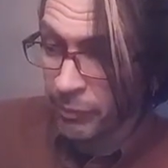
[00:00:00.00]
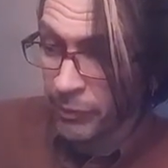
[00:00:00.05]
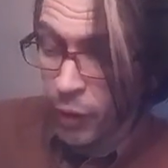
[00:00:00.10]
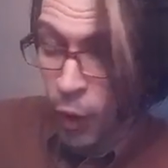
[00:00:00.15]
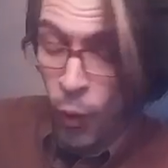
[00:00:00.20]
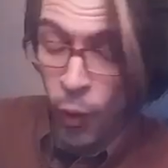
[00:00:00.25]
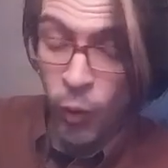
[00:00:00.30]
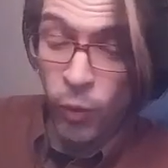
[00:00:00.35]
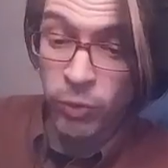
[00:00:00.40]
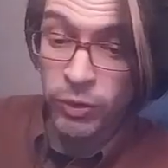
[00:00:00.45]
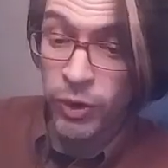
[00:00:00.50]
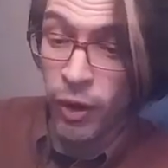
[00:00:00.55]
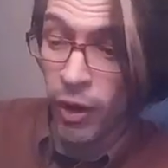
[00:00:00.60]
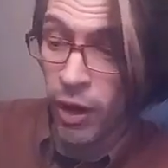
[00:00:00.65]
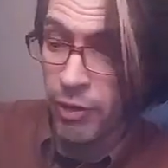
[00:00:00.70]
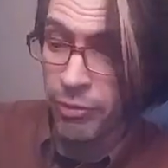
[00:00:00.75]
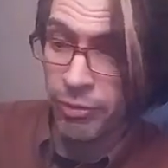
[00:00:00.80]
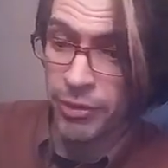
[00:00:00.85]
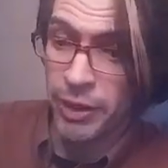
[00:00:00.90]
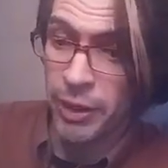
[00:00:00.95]
Cold
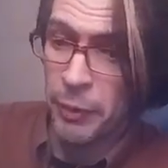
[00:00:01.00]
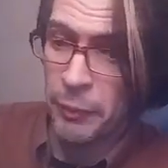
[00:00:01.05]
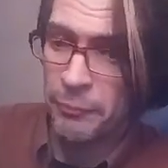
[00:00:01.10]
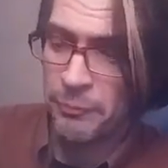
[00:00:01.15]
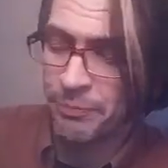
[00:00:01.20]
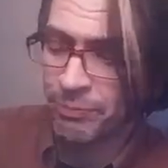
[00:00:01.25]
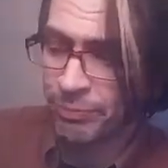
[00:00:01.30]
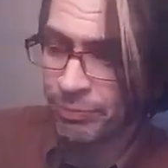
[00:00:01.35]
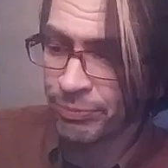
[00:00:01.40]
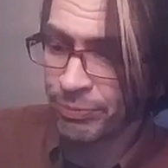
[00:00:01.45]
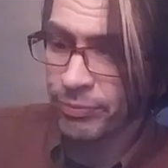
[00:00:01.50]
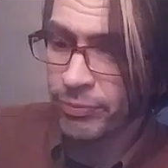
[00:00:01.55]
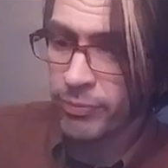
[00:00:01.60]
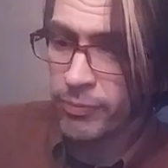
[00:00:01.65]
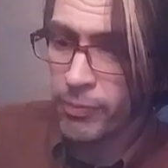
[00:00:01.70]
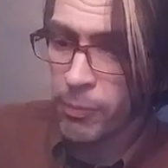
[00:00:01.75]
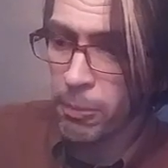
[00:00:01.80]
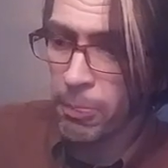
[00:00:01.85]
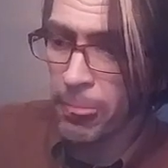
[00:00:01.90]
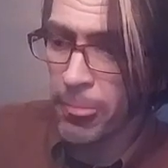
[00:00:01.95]
coffee.
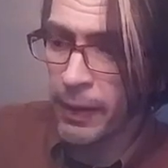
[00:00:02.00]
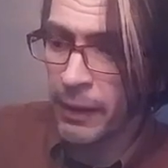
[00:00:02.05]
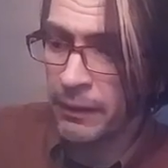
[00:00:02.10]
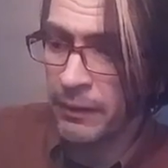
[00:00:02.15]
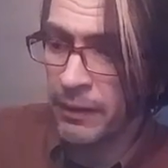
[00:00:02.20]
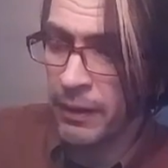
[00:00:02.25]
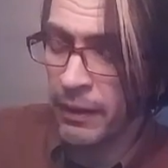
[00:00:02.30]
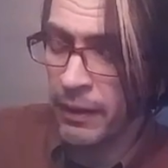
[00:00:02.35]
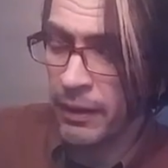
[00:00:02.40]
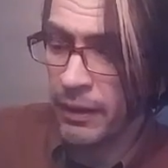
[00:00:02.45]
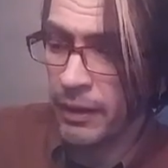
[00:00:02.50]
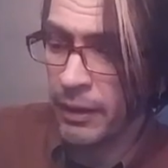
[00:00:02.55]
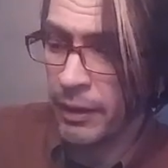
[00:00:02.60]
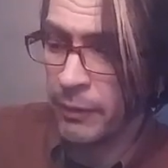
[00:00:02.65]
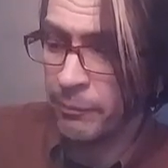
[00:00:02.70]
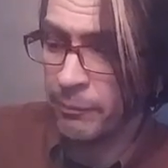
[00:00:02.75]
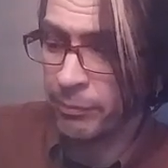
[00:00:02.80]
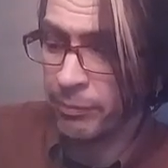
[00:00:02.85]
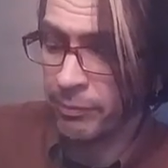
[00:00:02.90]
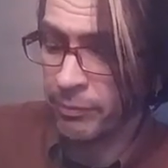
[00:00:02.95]

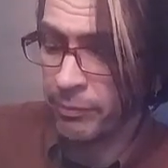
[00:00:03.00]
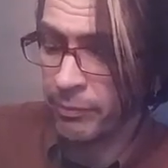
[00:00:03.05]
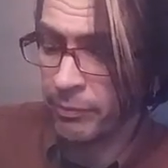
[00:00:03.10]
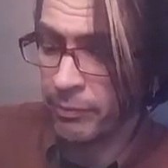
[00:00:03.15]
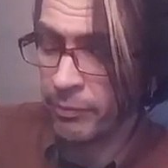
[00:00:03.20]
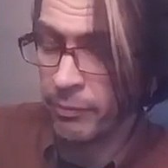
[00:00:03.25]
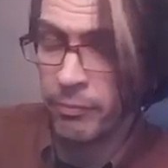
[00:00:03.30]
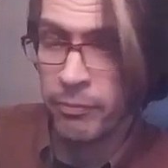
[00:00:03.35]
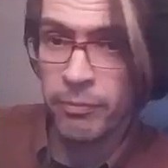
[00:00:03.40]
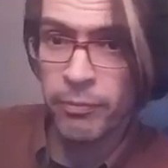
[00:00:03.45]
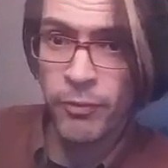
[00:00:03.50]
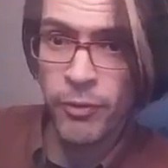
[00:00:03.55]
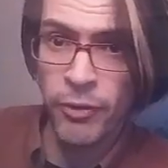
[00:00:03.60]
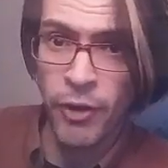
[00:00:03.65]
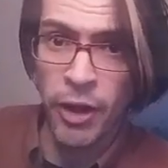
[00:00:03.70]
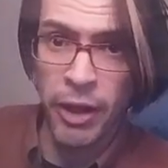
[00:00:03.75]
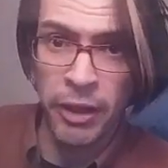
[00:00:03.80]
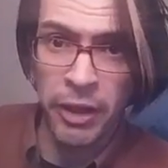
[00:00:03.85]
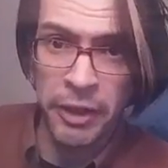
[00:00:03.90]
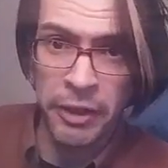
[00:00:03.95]
It's
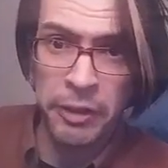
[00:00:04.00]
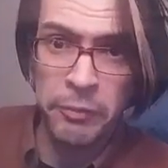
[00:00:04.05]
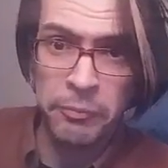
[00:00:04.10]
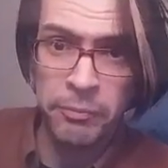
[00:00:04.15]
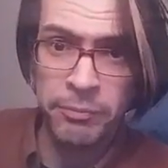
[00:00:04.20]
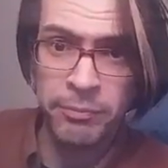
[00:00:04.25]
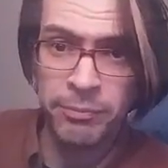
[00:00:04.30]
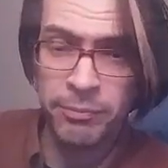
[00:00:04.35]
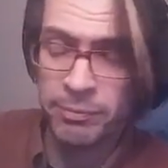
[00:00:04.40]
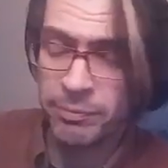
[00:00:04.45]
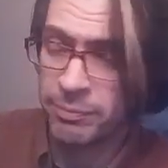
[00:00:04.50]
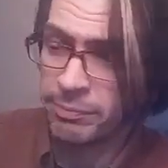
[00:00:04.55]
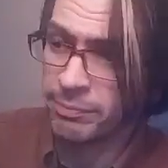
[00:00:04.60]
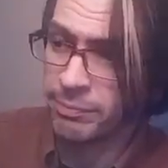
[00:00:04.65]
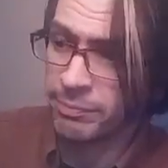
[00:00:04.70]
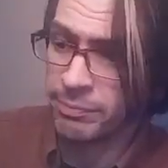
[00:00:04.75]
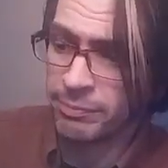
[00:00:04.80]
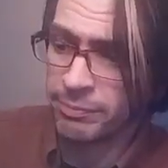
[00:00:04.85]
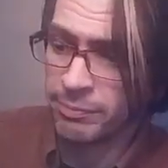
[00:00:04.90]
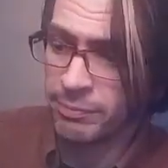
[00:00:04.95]
not like I'm
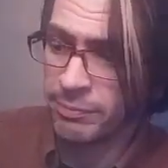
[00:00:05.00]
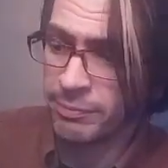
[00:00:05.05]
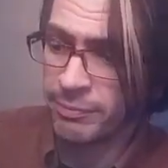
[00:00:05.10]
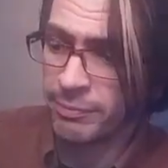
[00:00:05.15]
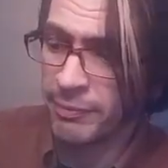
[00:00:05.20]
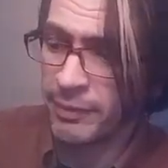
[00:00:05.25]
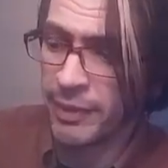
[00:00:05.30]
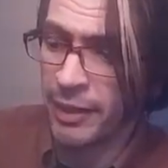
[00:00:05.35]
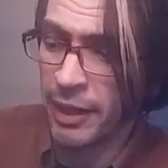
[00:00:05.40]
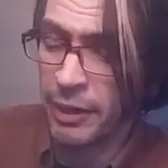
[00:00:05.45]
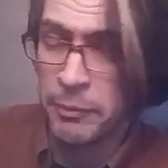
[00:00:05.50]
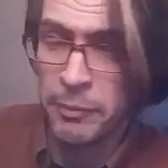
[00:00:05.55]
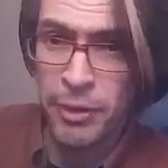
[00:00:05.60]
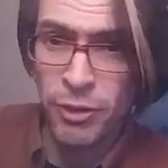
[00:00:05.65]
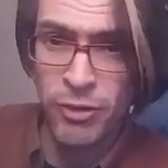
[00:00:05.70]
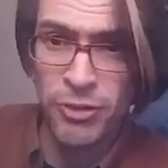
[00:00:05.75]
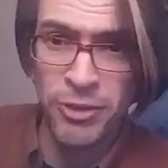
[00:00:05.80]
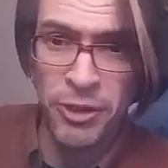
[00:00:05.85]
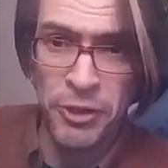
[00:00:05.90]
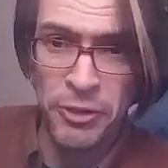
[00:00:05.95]
gotta be
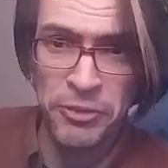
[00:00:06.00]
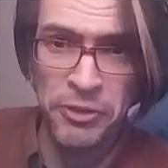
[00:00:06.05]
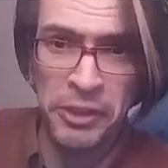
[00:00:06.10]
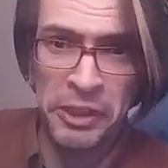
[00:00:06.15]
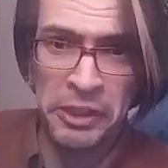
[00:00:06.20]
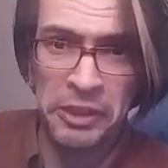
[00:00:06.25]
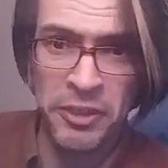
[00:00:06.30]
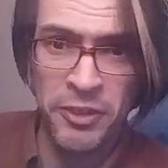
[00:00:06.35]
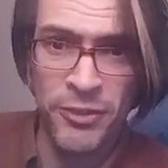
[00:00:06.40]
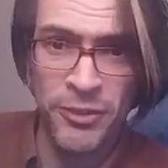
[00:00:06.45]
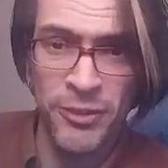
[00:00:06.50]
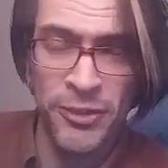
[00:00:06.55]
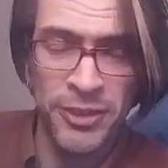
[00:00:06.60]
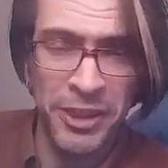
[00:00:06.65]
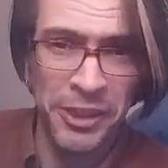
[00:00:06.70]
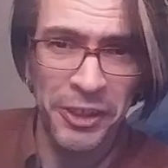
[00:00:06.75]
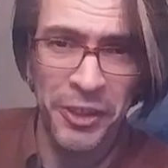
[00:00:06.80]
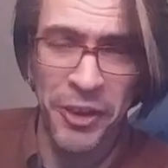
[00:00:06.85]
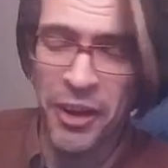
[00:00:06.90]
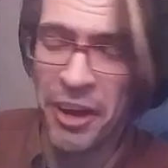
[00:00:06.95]
to start drinking this
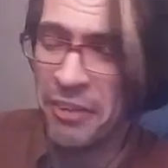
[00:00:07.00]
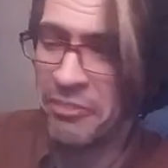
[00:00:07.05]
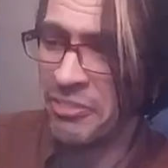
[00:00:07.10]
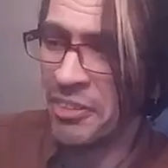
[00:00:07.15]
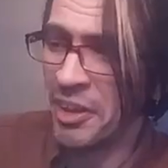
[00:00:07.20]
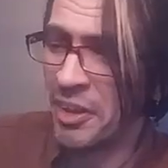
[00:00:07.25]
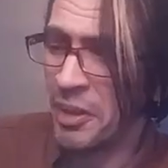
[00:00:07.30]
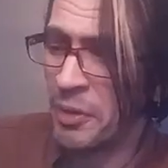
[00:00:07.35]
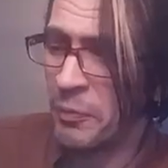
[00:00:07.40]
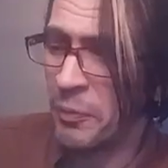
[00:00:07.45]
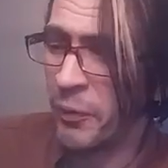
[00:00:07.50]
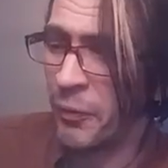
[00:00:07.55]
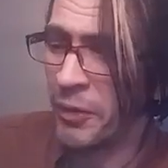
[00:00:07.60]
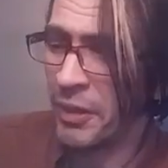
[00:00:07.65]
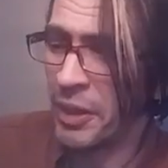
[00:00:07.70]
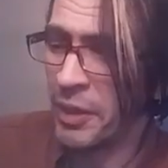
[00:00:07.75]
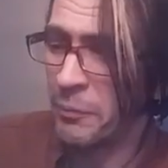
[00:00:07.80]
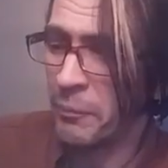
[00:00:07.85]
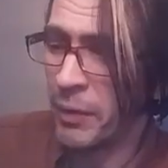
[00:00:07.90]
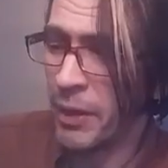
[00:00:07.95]
instead of coffee in the
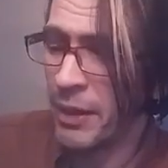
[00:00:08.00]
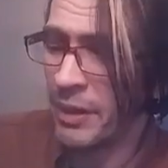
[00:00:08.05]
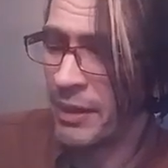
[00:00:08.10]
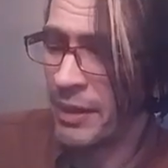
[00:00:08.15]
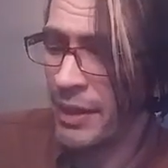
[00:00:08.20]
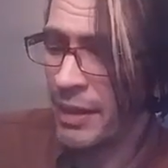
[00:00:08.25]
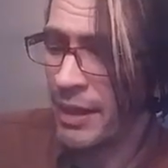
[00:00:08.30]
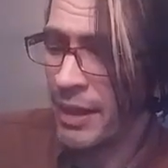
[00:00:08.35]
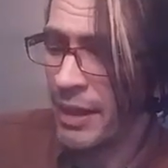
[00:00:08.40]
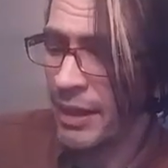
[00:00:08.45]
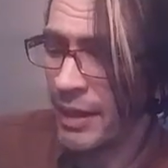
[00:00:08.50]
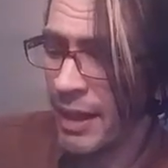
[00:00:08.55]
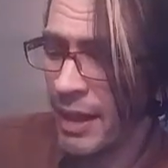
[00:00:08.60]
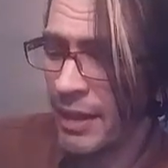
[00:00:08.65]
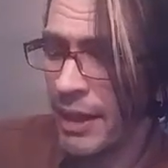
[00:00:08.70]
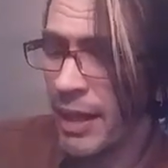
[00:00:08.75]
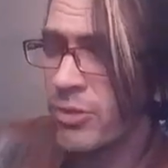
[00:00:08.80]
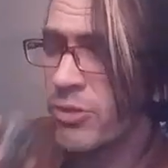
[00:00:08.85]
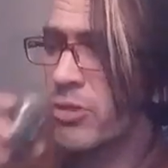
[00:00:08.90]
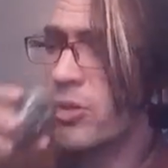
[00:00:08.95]
morning, but yeah,
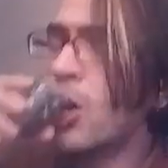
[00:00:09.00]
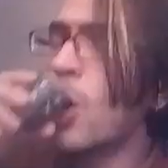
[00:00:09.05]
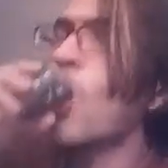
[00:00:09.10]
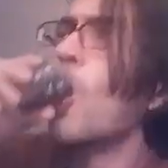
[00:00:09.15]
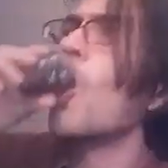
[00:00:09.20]
that's